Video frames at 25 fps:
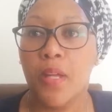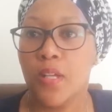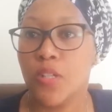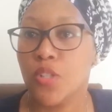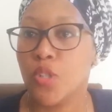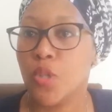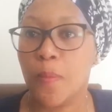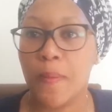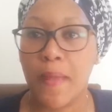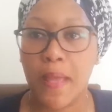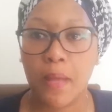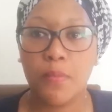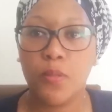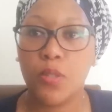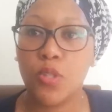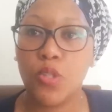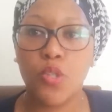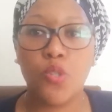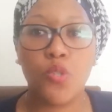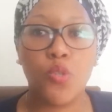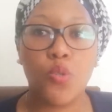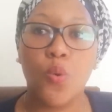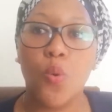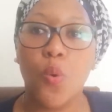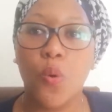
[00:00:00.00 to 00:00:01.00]
to be able
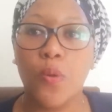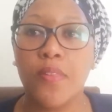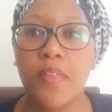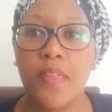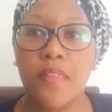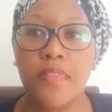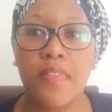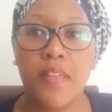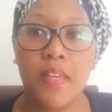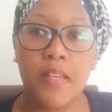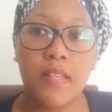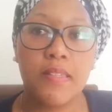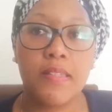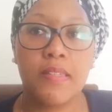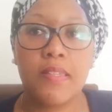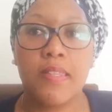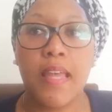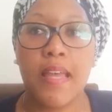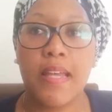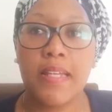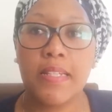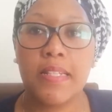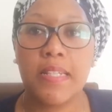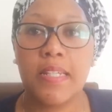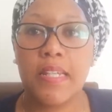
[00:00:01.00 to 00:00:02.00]
to do all the things
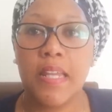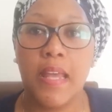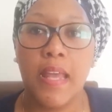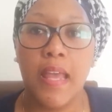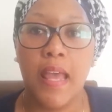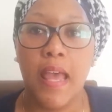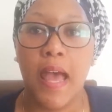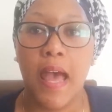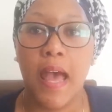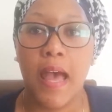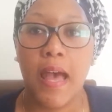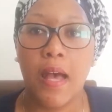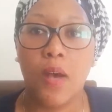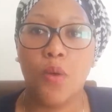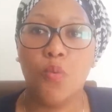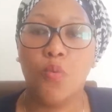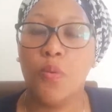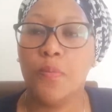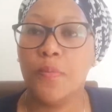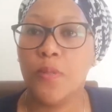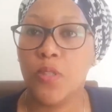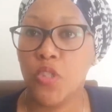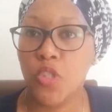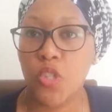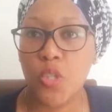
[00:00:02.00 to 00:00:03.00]
that
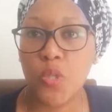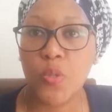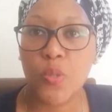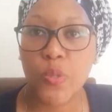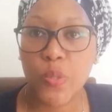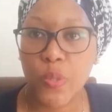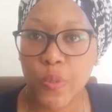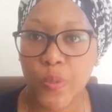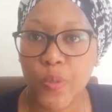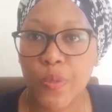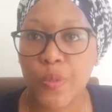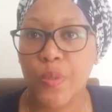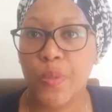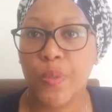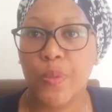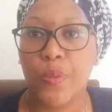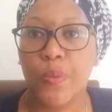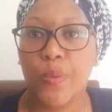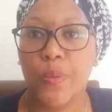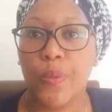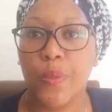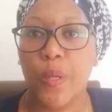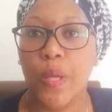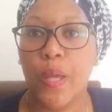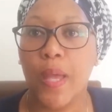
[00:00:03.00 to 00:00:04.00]
women choose to
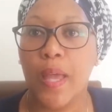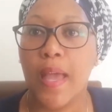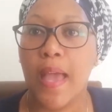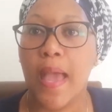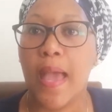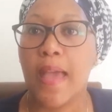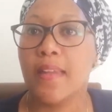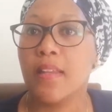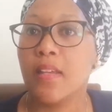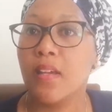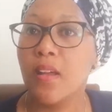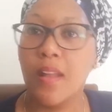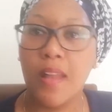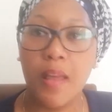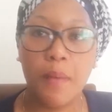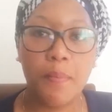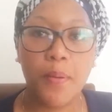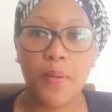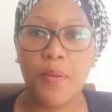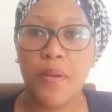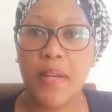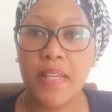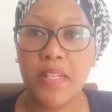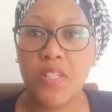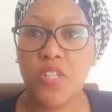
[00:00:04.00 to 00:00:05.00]
do. And
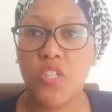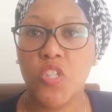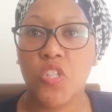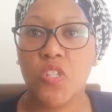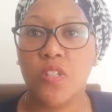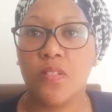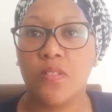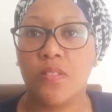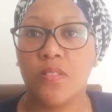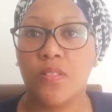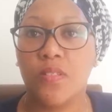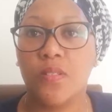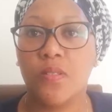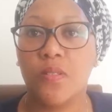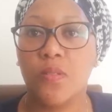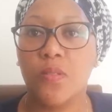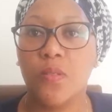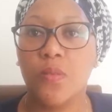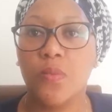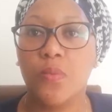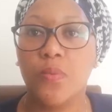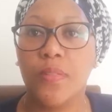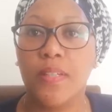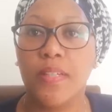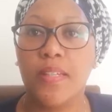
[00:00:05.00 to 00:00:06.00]
collaboration, you
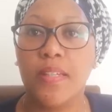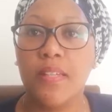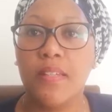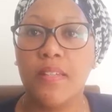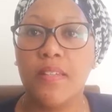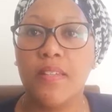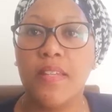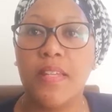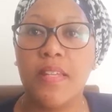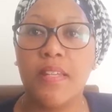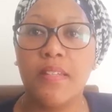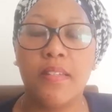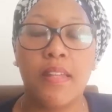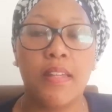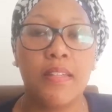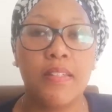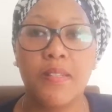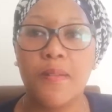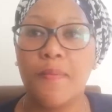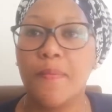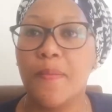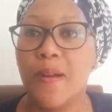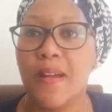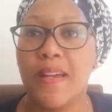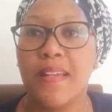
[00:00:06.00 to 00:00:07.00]
know, we need
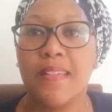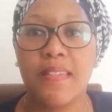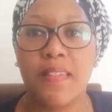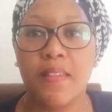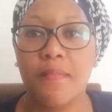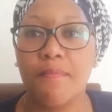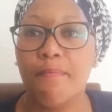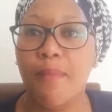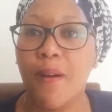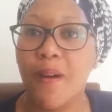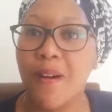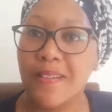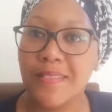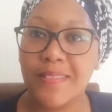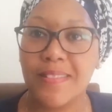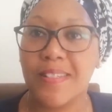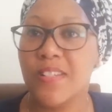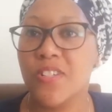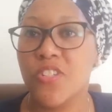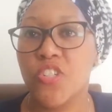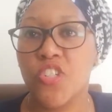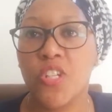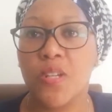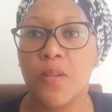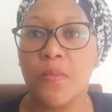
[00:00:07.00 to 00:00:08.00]
enterprising
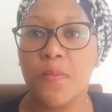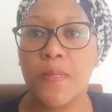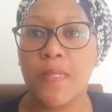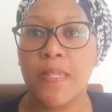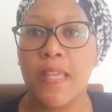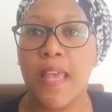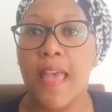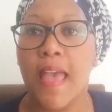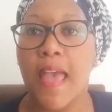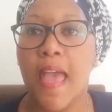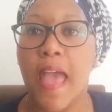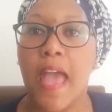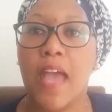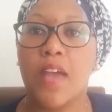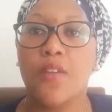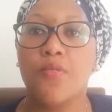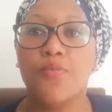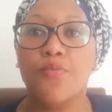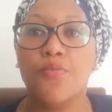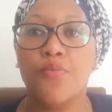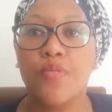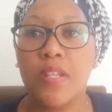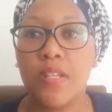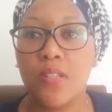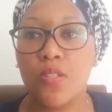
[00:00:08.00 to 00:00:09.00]
partnerships
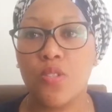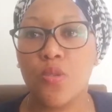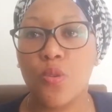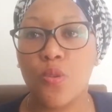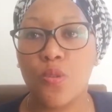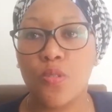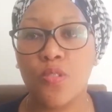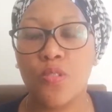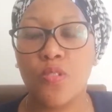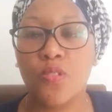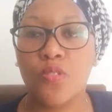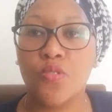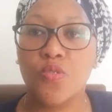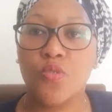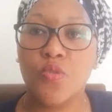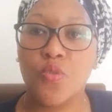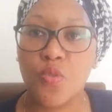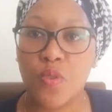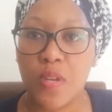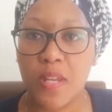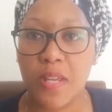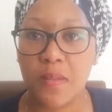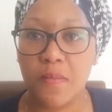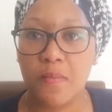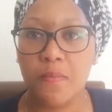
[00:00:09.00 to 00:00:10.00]
and resource
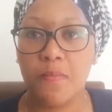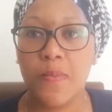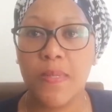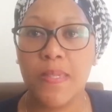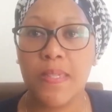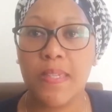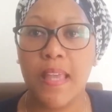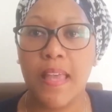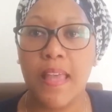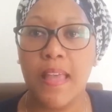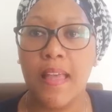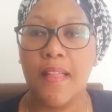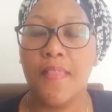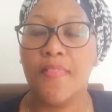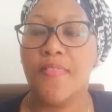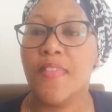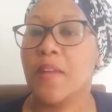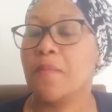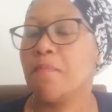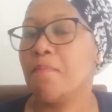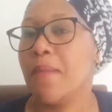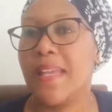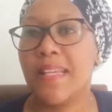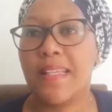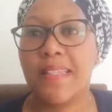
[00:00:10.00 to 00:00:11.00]
streams
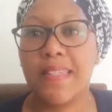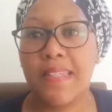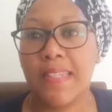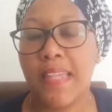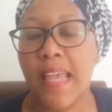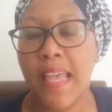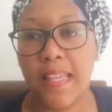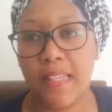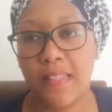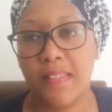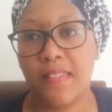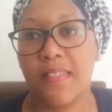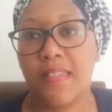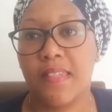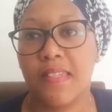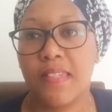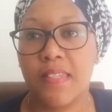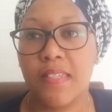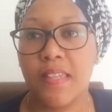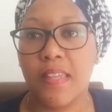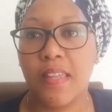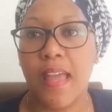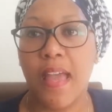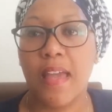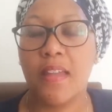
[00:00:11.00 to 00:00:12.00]
that make
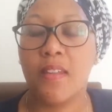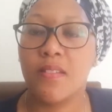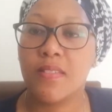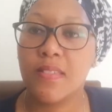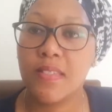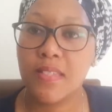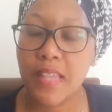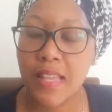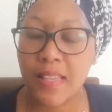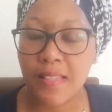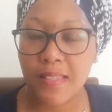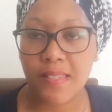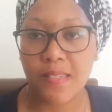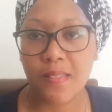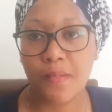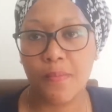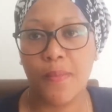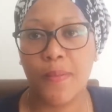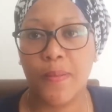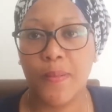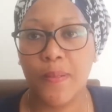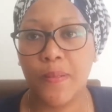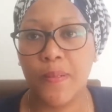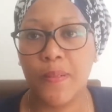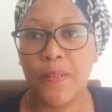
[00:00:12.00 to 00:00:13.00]
sense and are
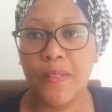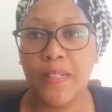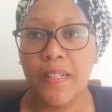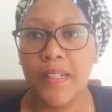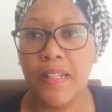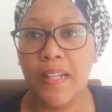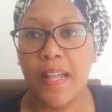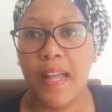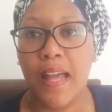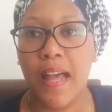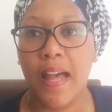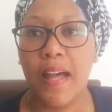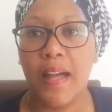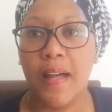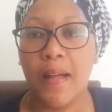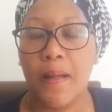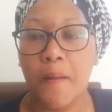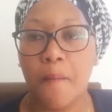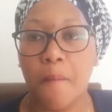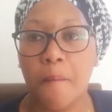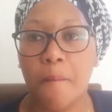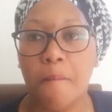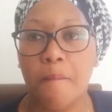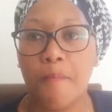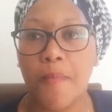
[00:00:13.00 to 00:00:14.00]
sensible.
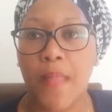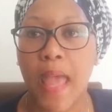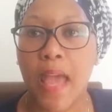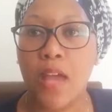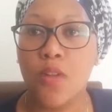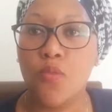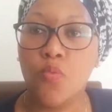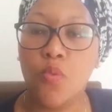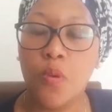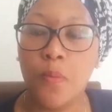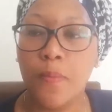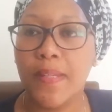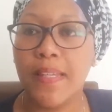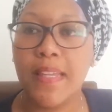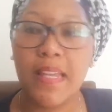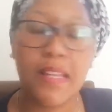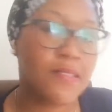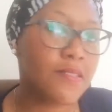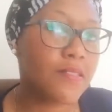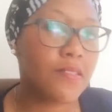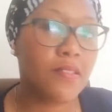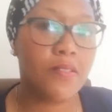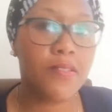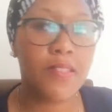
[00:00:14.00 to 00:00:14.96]
And women can still